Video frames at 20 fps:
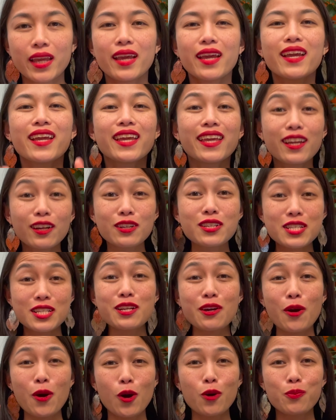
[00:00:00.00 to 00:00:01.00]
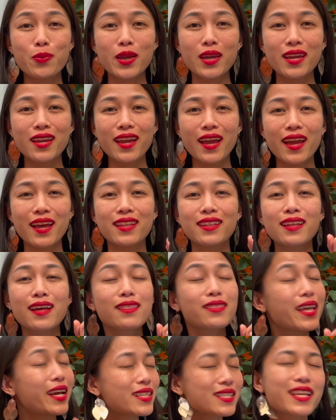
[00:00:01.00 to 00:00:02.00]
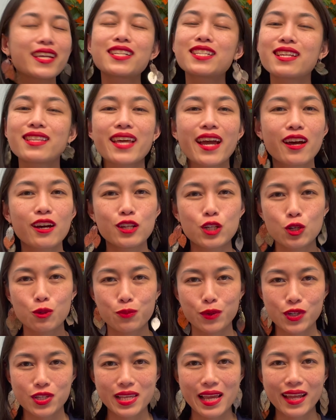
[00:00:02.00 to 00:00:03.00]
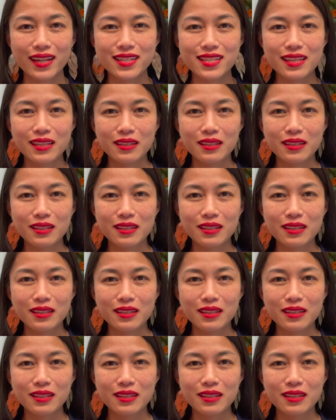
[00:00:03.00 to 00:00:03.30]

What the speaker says: Here's to hoping, and let's get to that 100%.